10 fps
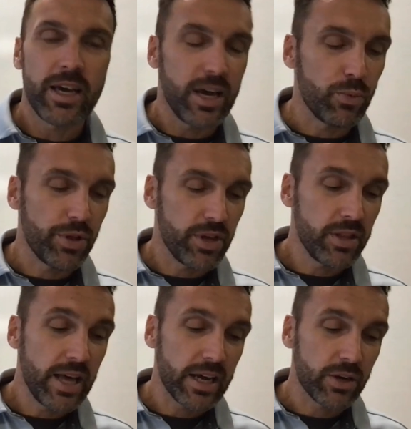And
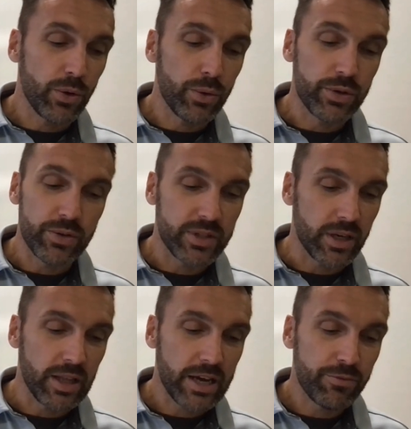within that goal, you'll see
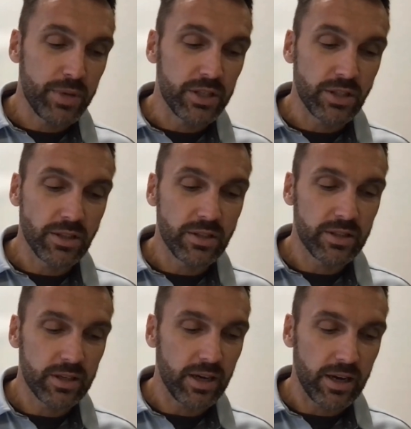a lot of
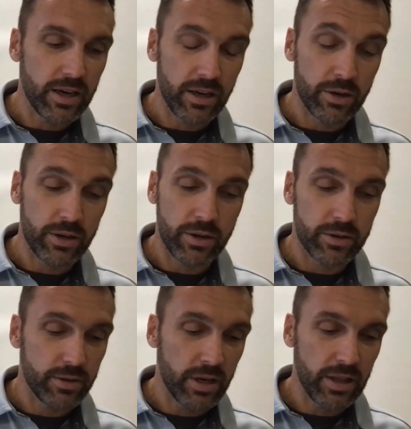mentions uh, or,
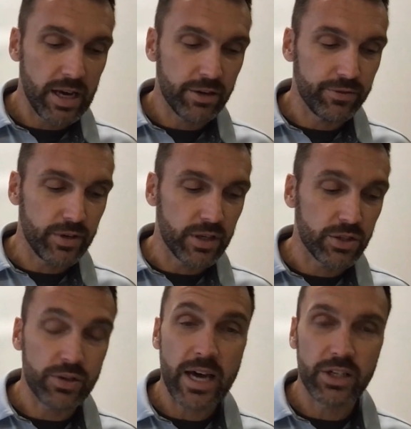or, a lot of uh,
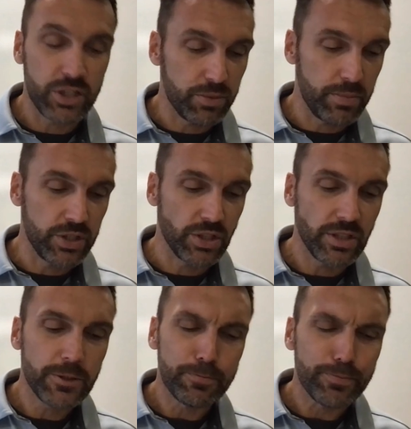strategies
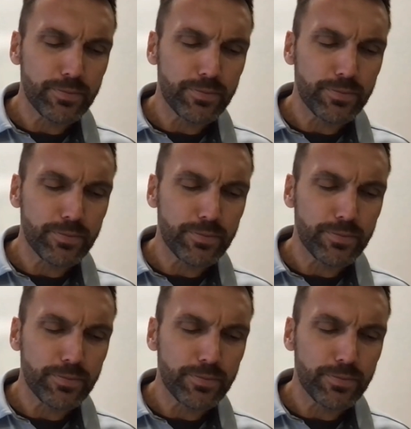mentioned